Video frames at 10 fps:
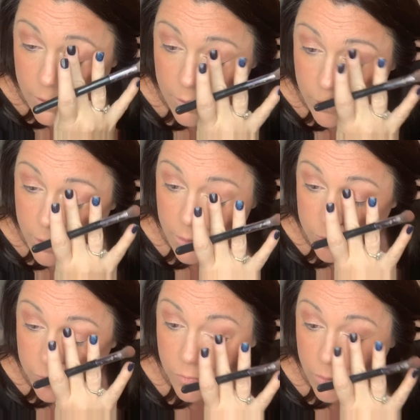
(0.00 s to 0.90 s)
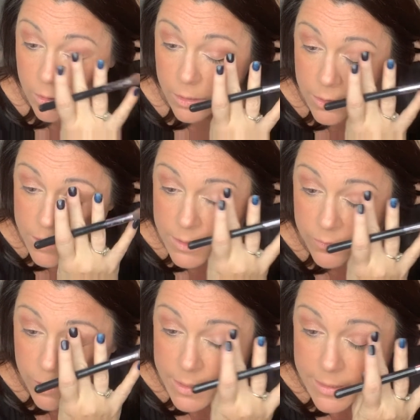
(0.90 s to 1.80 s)
I'm all for just a
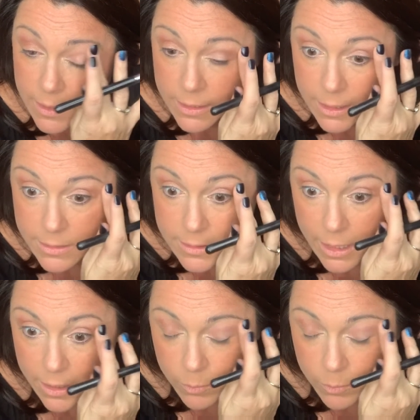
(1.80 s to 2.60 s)
very sun-kissed kind of